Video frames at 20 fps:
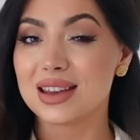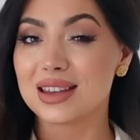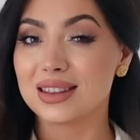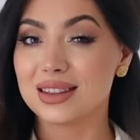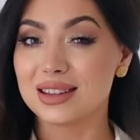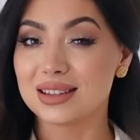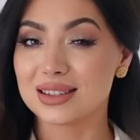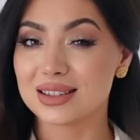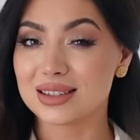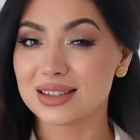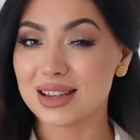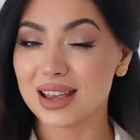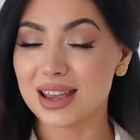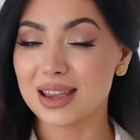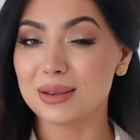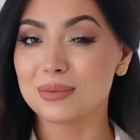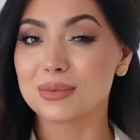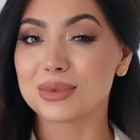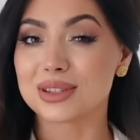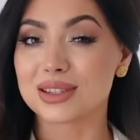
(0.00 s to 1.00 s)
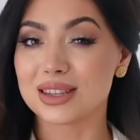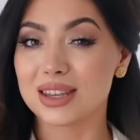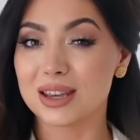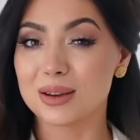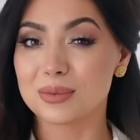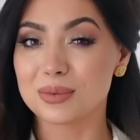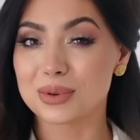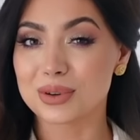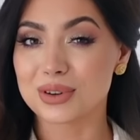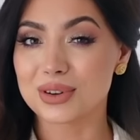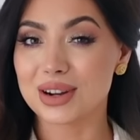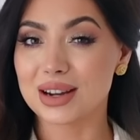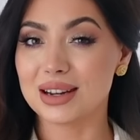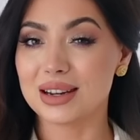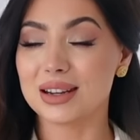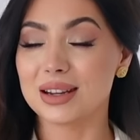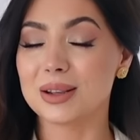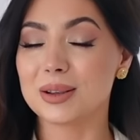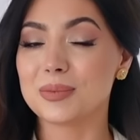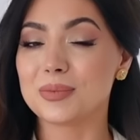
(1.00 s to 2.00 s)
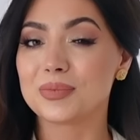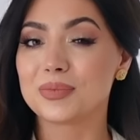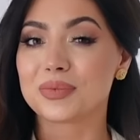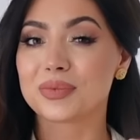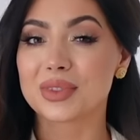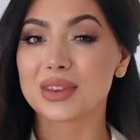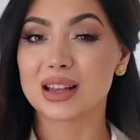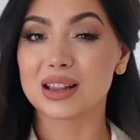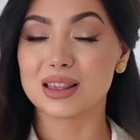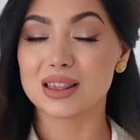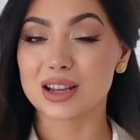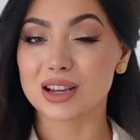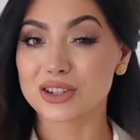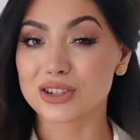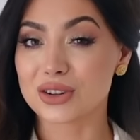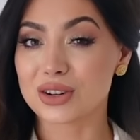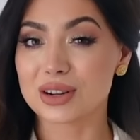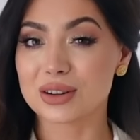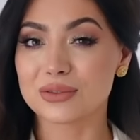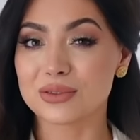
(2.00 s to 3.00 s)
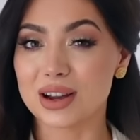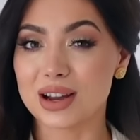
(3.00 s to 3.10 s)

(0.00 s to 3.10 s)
the same Schiaparelli luxury